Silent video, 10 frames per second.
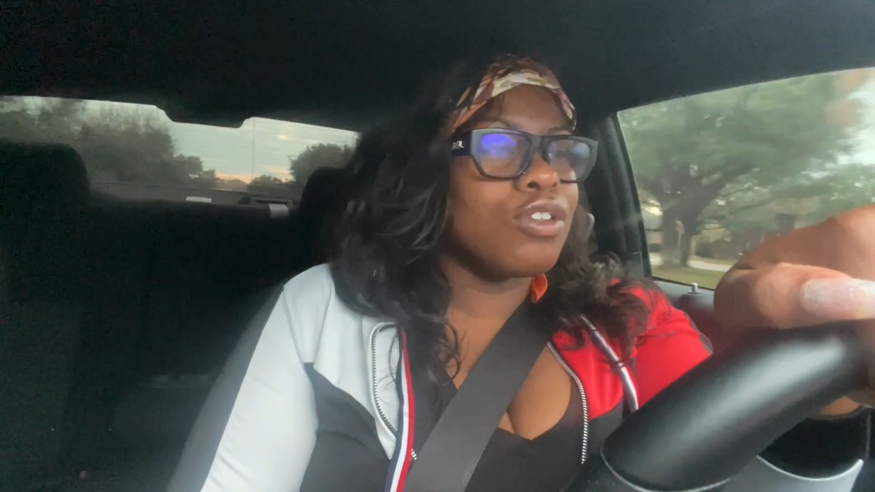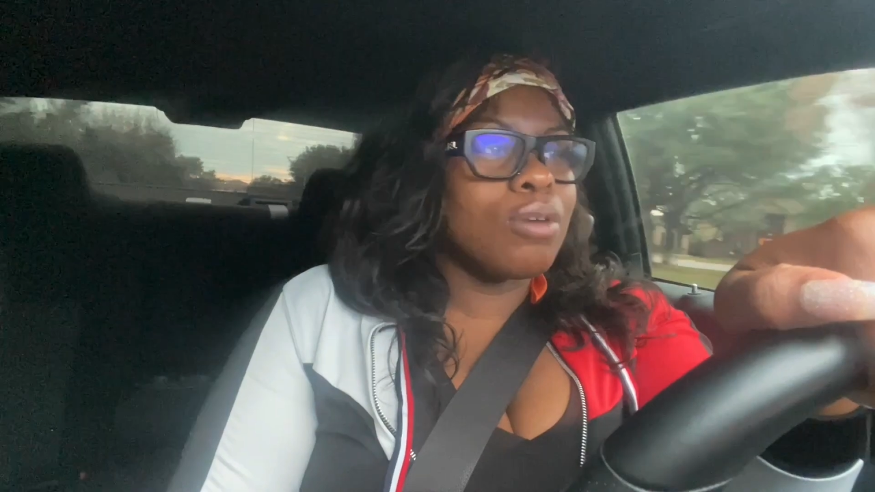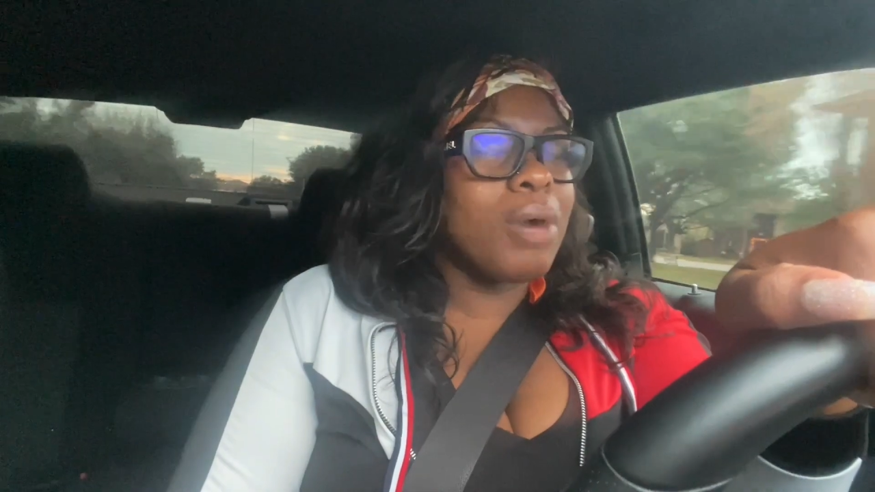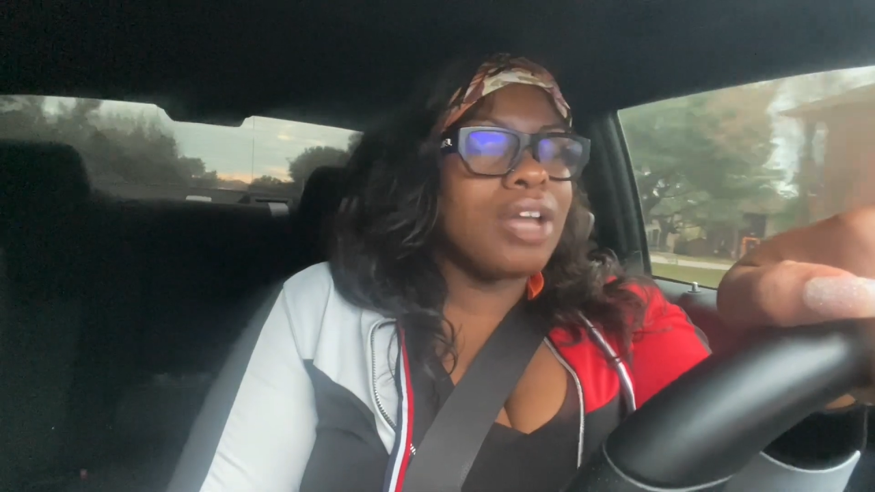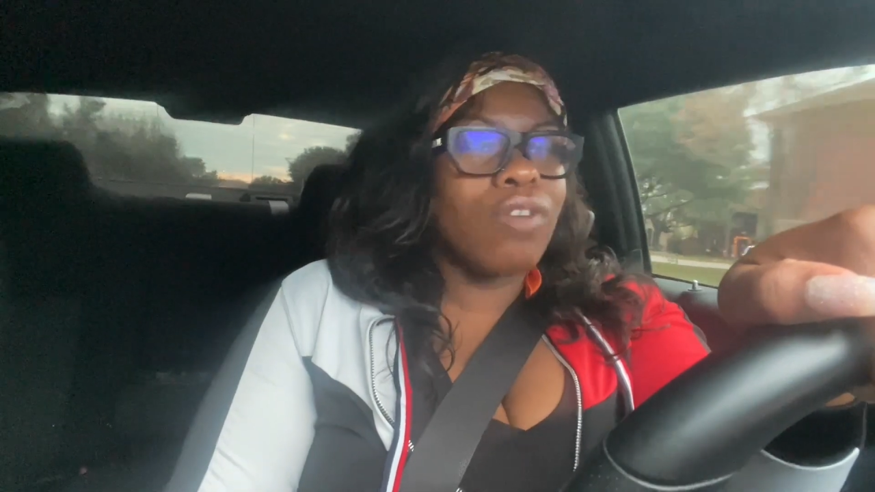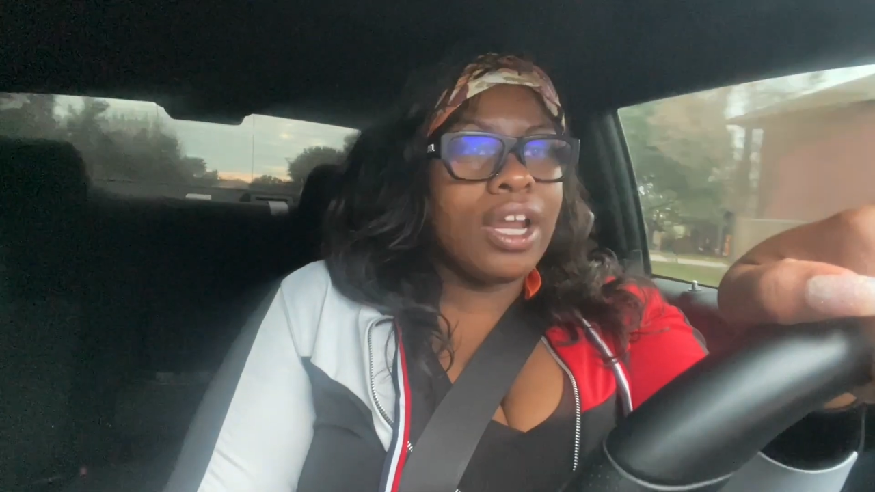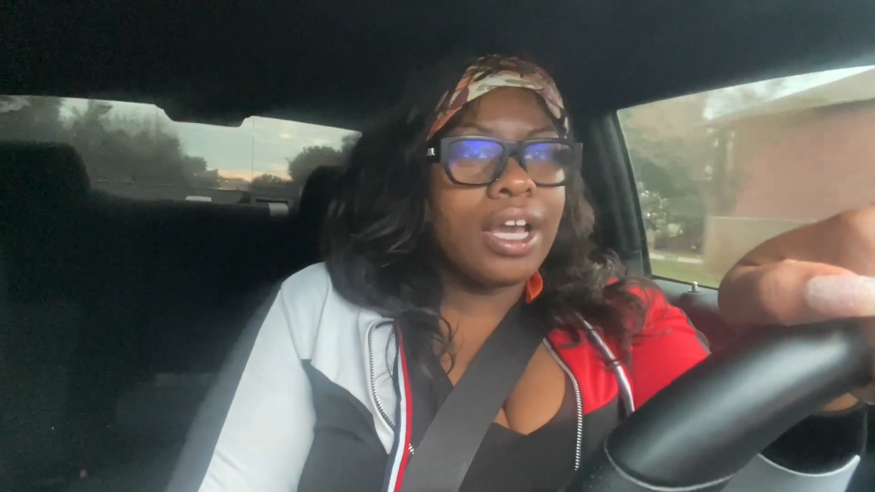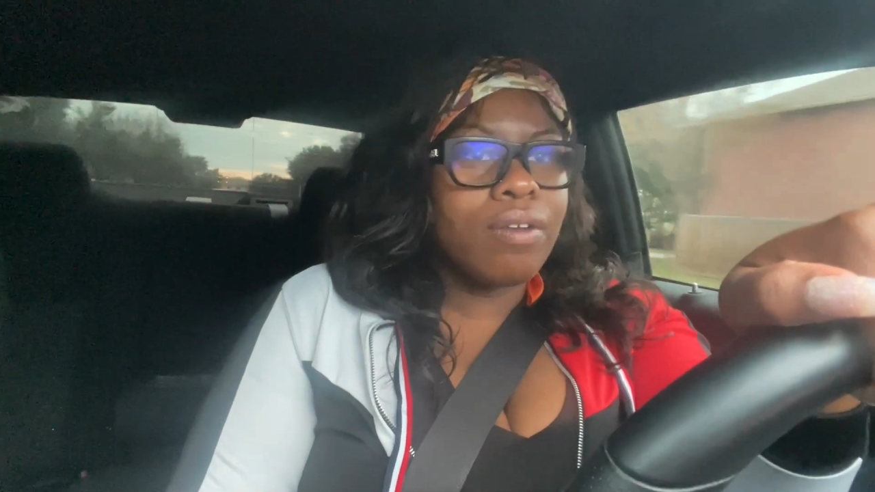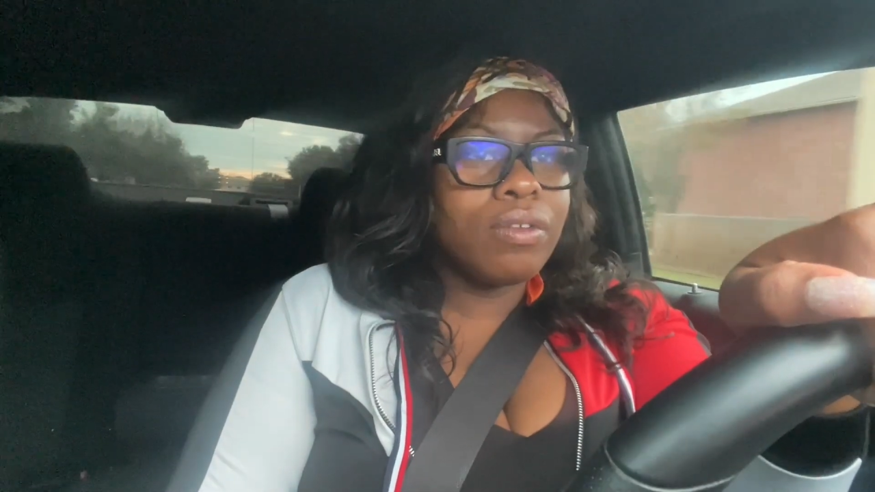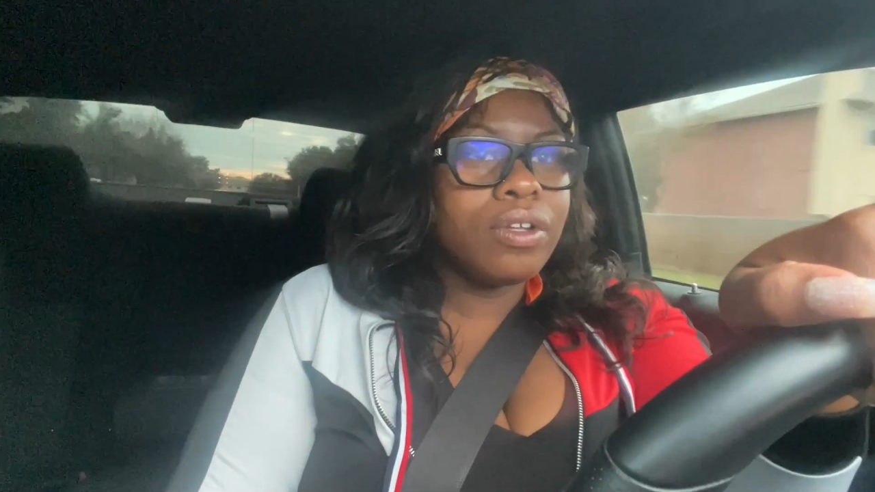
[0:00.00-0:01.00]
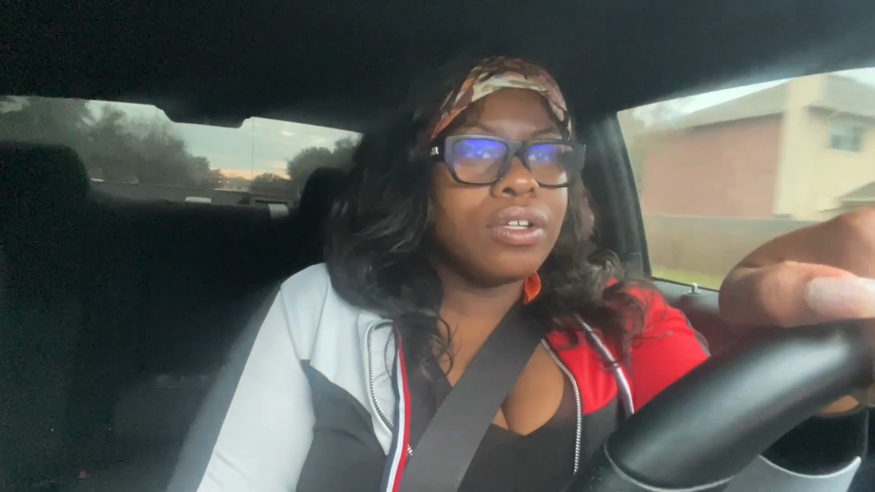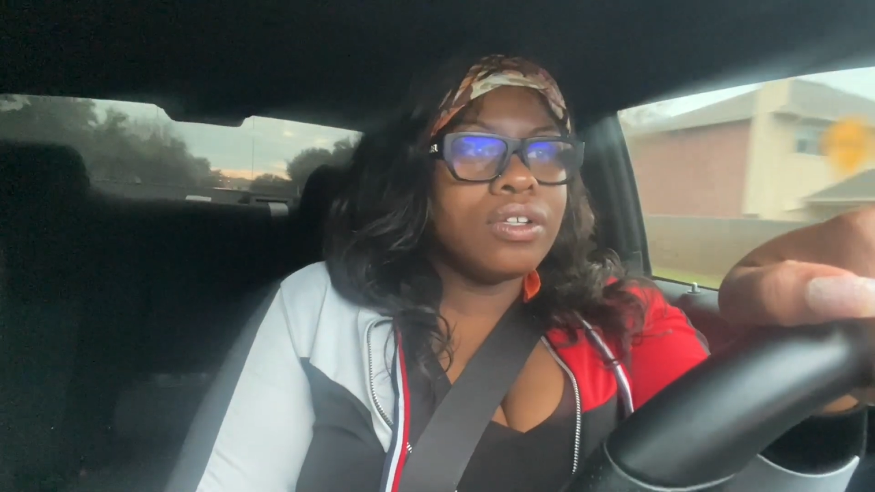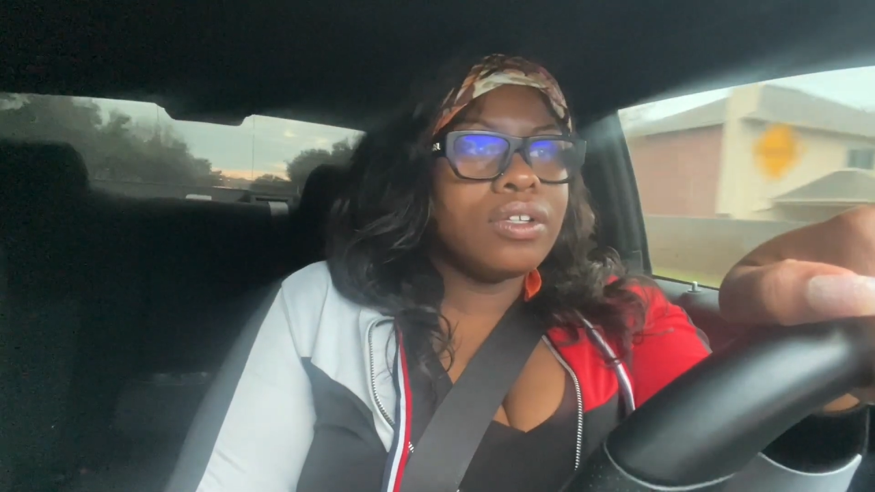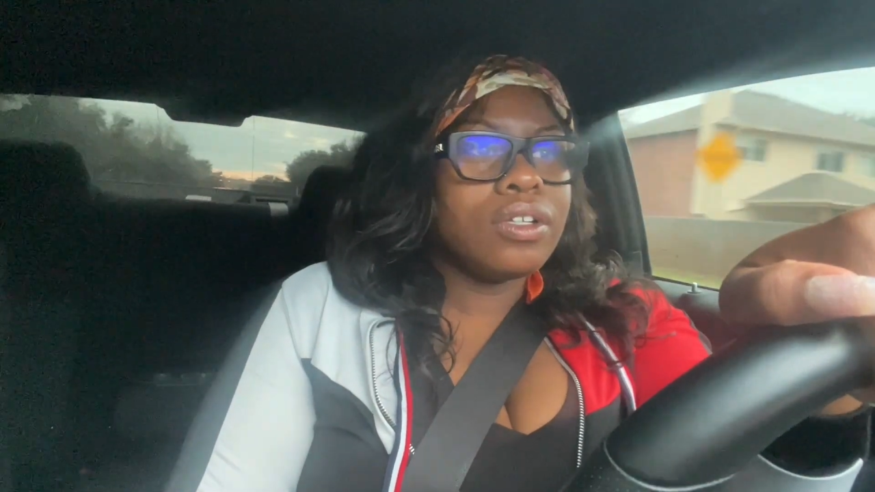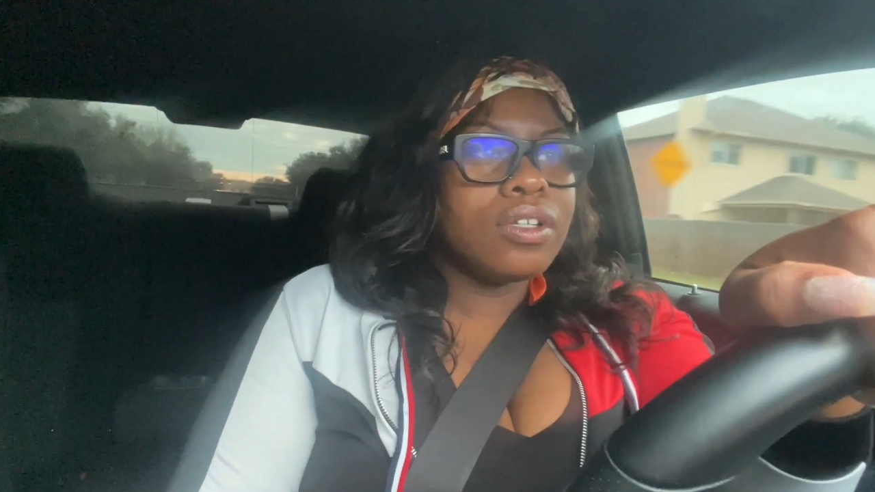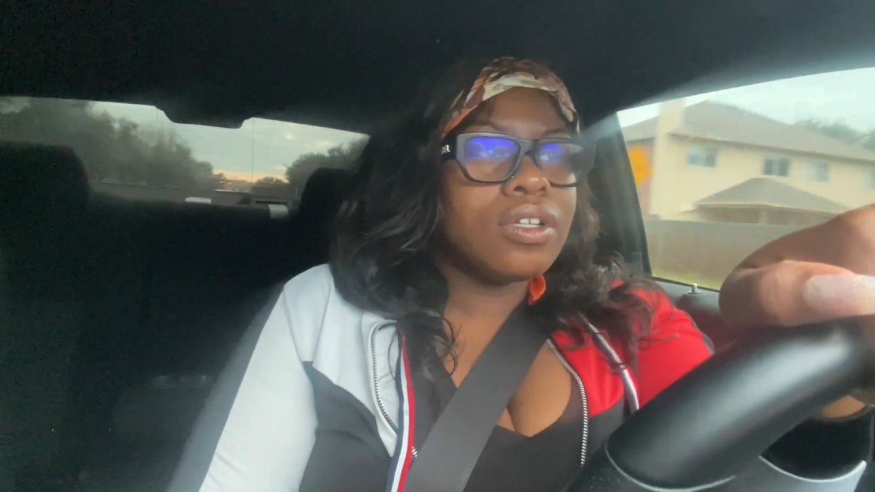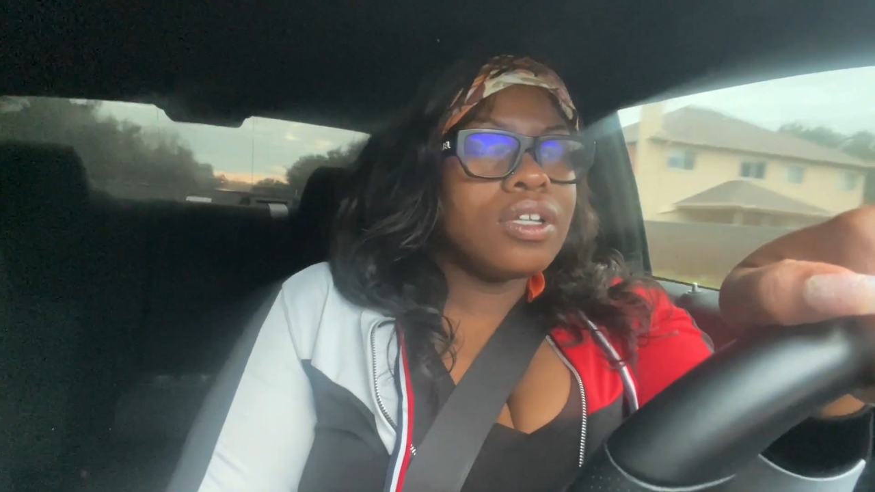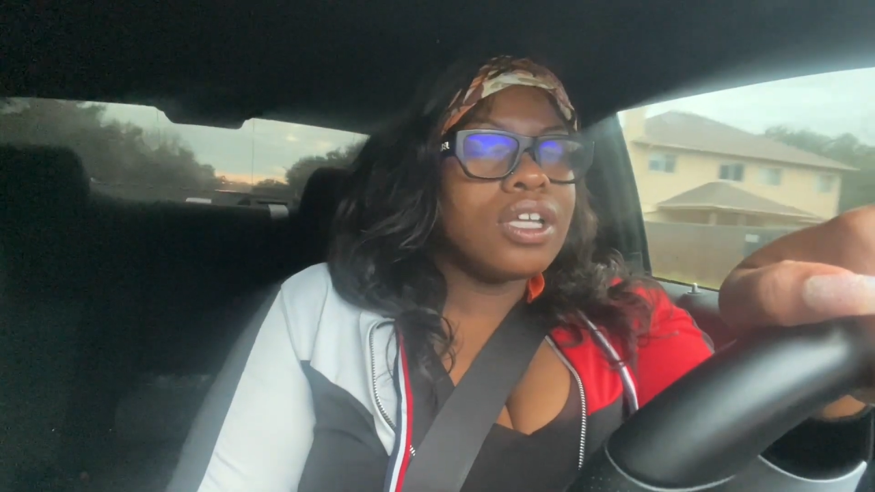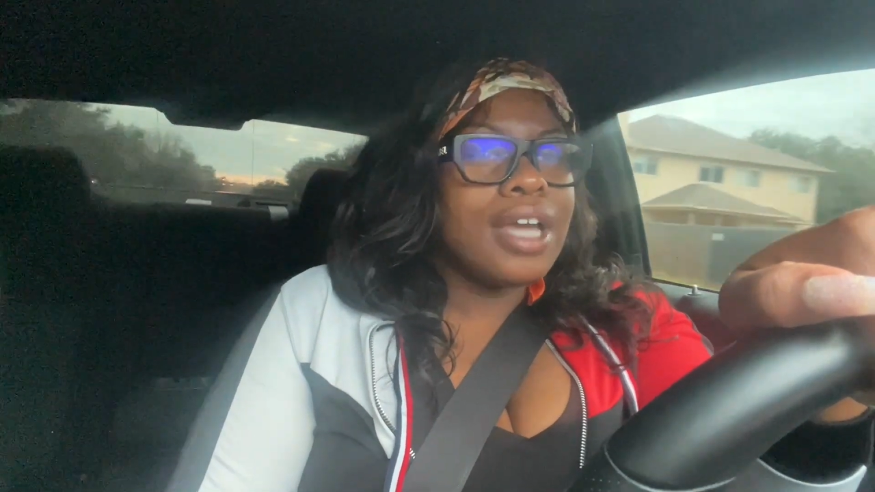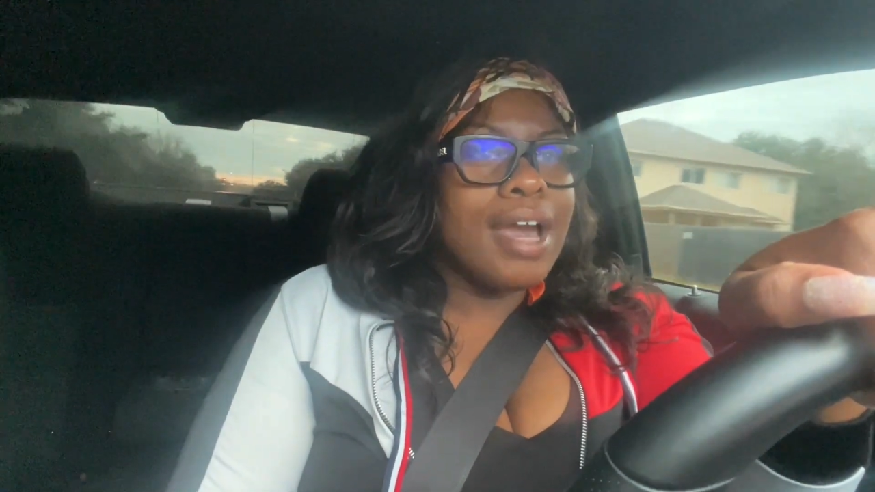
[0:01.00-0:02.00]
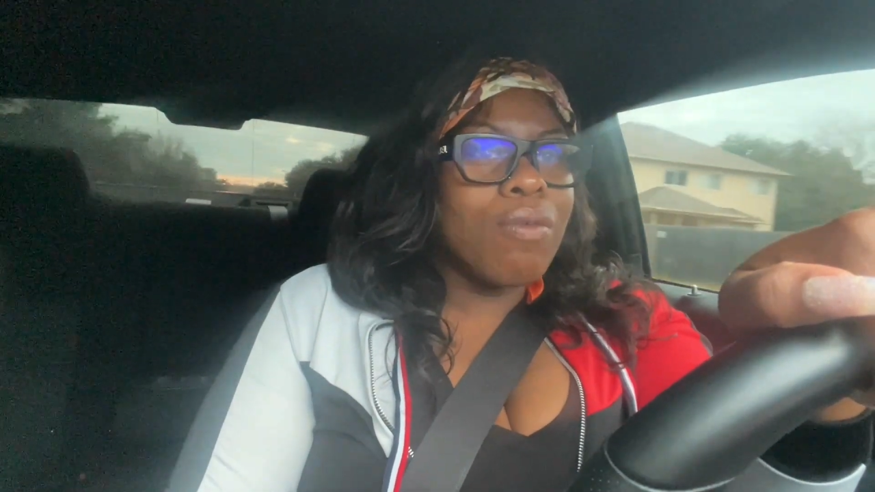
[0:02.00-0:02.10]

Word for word: their mind right now and